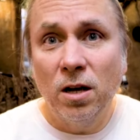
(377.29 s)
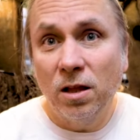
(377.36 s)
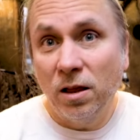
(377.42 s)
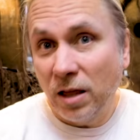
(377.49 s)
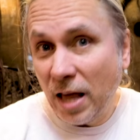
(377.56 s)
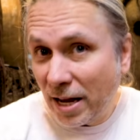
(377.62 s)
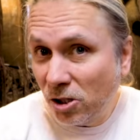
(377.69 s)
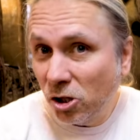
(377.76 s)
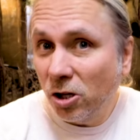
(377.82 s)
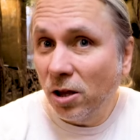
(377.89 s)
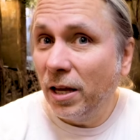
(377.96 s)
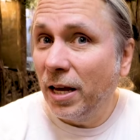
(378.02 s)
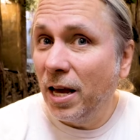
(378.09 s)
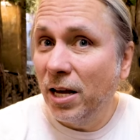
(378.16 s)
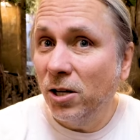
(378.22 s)

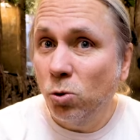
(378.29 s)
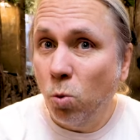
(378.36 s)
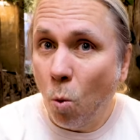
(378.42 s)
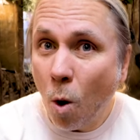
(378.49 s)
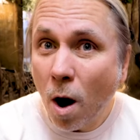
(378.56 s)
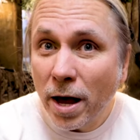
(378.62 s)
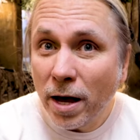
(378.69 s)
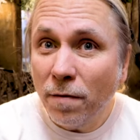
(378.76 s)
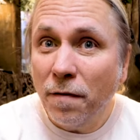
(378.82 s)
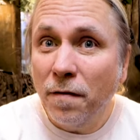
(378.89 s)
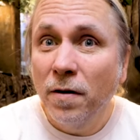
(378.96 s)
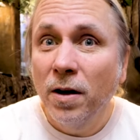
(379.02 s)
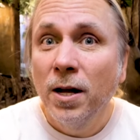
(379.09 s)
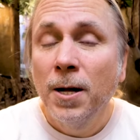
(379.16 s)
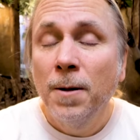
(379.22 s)
allegedly his
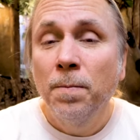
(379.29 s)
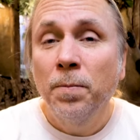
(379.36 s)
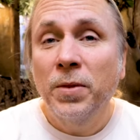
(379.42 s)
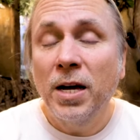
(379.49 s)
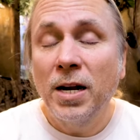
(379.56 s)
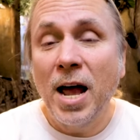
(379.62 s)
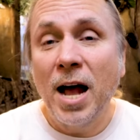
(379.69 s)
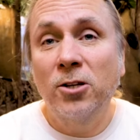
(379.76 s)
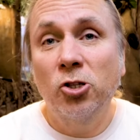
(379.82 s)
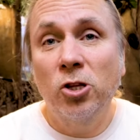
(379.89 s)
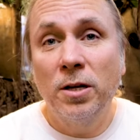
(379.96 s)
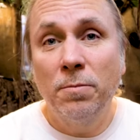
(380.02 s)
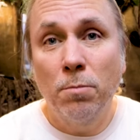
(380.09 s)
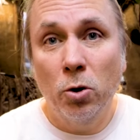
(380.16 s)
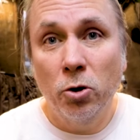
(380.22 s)
wife that
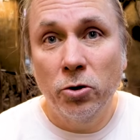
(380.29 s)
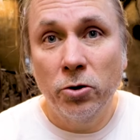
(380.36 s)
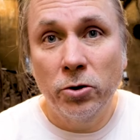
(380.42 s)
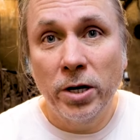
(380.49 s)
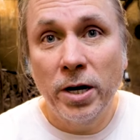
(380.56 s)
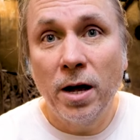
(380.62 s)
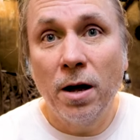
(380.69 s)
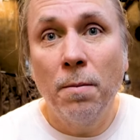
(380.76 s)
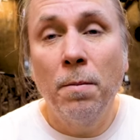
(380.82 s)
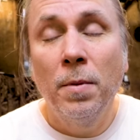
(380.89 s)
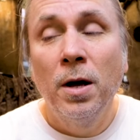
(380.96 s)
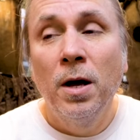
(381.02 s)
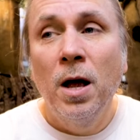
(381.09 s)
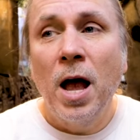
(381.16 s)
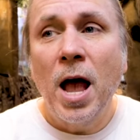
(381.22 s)
actually murdered him.
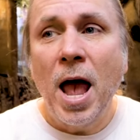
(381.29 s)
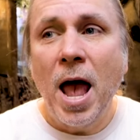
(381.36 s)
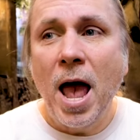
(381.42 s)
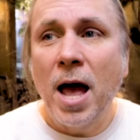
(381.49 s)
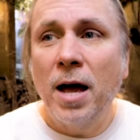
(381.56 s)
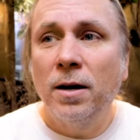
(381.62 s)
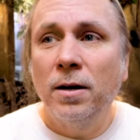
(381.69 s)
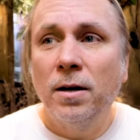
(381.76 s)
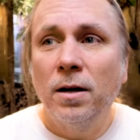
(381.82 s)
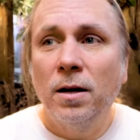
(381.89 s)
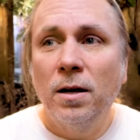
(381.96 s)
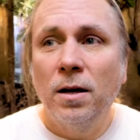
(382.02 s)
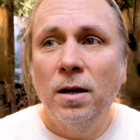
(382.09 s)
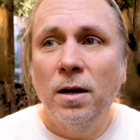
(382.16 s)
And